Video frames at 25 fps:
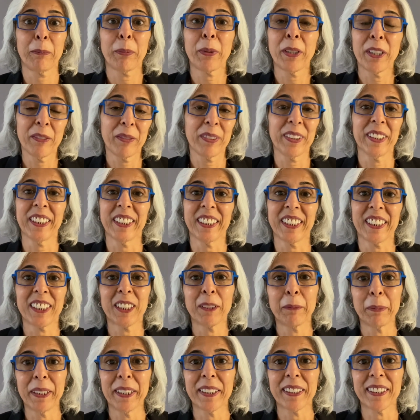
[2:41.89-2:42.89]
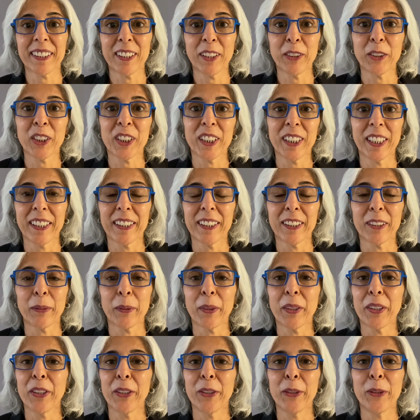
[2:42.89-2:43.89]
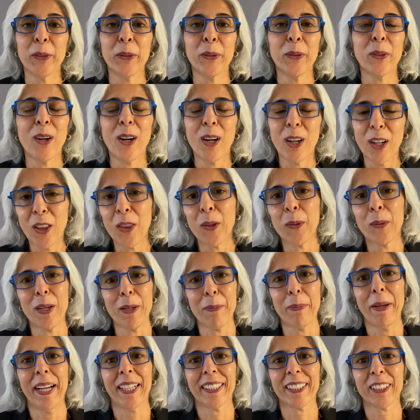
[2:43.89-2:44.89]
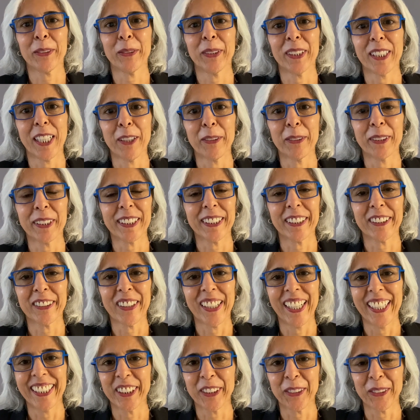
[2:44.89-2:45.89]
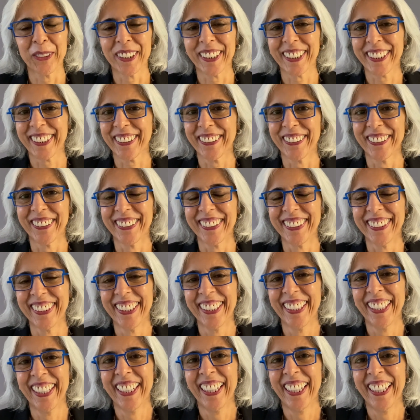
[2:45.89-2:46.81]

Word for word: privileged to be associated with you all the way back to when I was in graduate school.